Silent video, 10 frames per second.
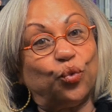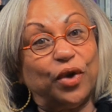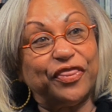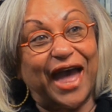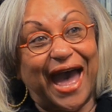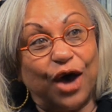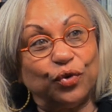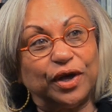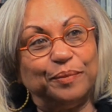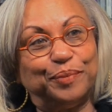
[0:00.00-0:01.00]

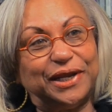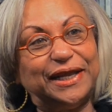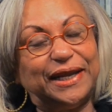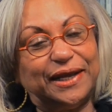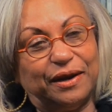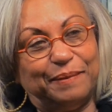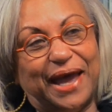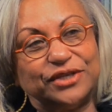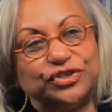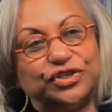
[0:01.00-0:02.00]
without completing her
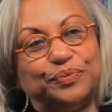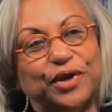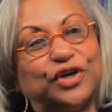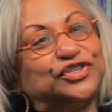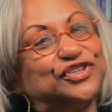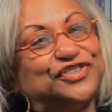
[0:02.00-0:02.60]
master's because her